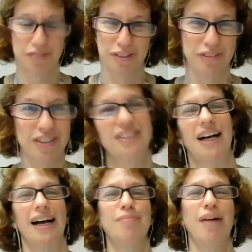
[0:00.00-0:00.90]
for the first
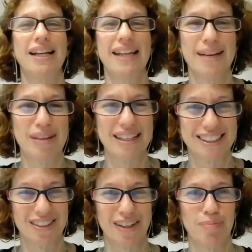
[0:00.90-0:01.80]
time, my name
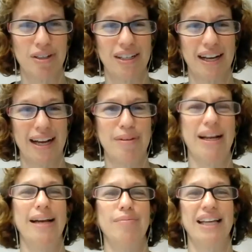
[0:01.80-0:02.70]
is Laura Bernheim
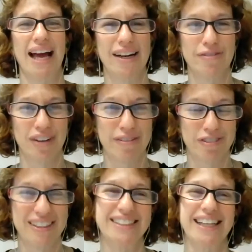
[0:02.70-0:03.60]
and I am the head of
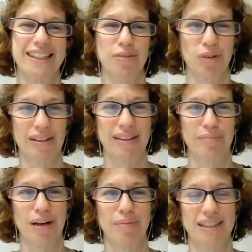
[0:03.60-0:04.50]
reference at the
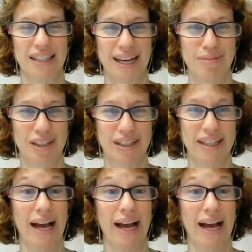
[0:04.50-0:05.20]
Waltham Public Library.